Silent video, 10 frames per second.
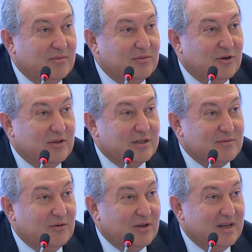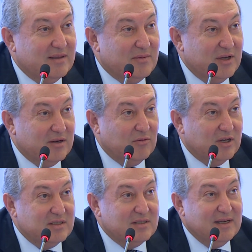both the small and the big
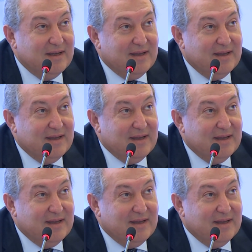ones.